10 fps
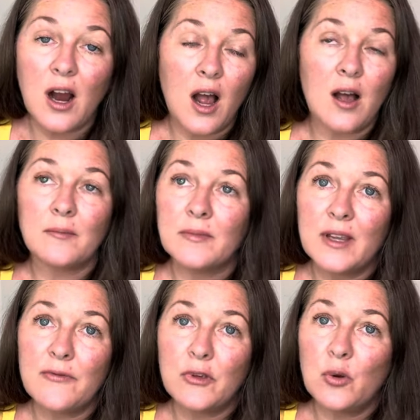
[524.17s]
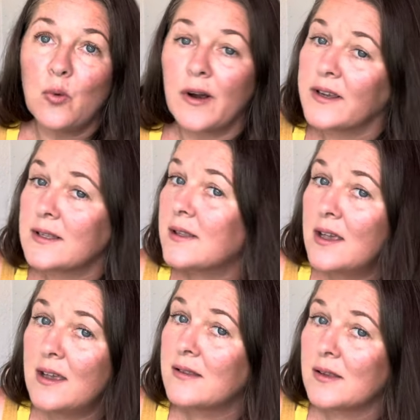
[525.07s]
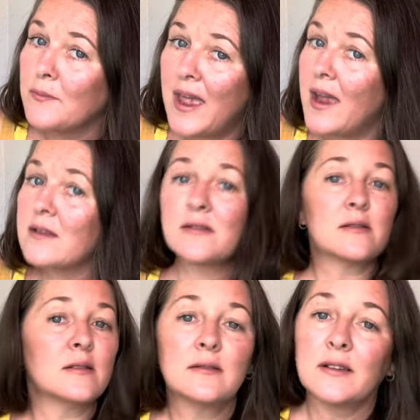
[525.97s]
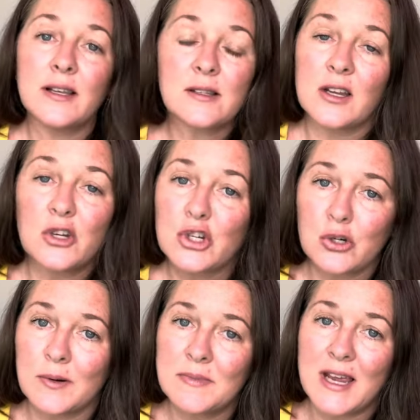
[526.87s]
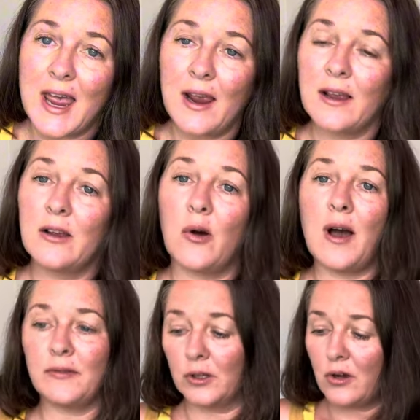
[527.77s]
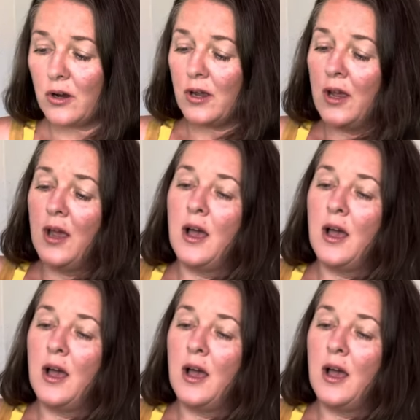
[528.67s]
Um, if you want to see some pics, it's under Shrimptank. Go have a look.